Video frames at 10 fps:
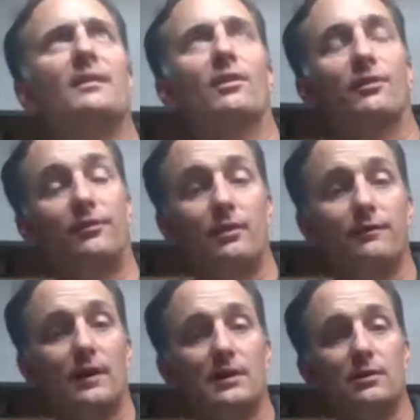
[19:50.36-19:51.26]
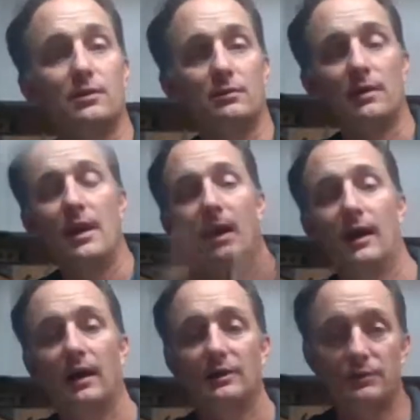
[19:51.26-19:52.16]
or a star finder,
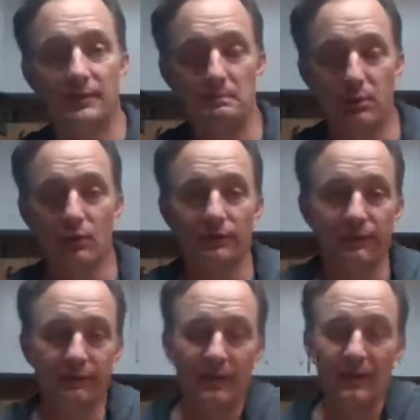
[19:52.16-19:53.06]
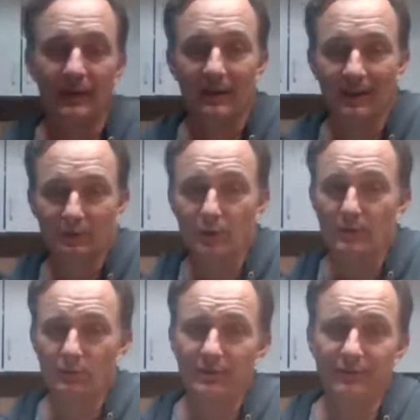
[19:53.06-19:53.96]
using books, doing
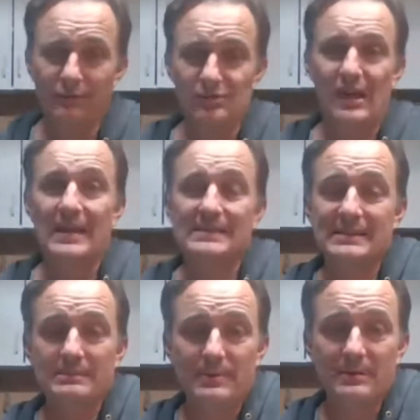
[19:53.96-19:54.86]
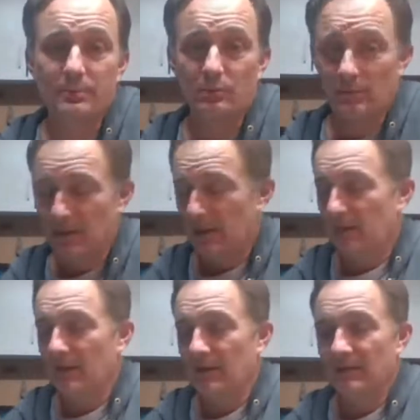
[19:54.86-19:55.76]
research, asking people,
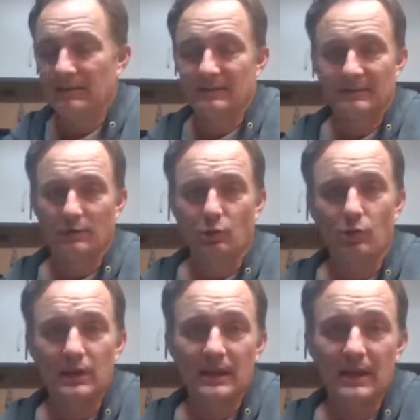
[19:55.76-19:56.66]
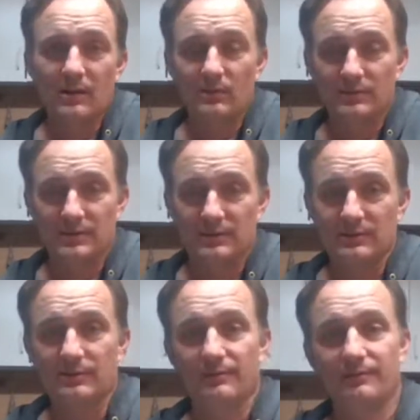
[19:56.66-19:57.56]
learning how
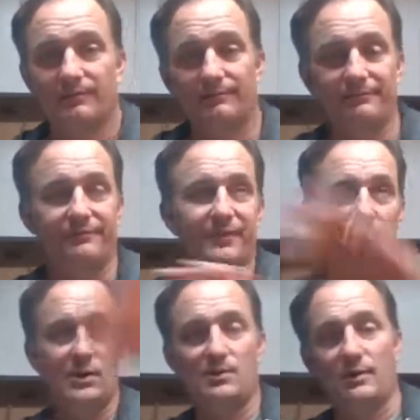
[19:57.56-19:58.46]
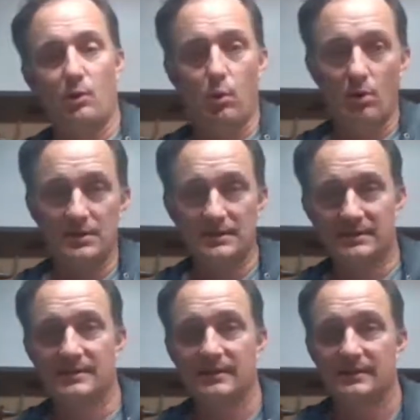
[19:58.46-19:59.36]
to figure out the
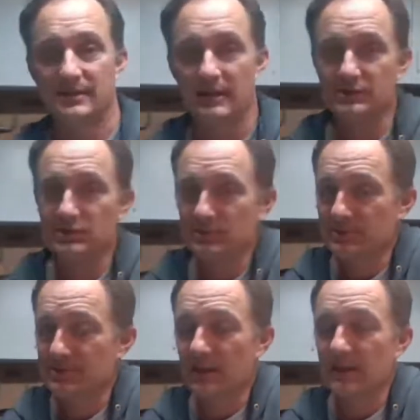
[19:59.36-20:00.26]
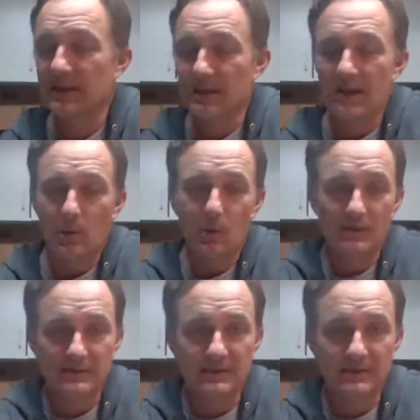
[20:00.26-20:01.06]
coordinates in the celestial sky. Whereas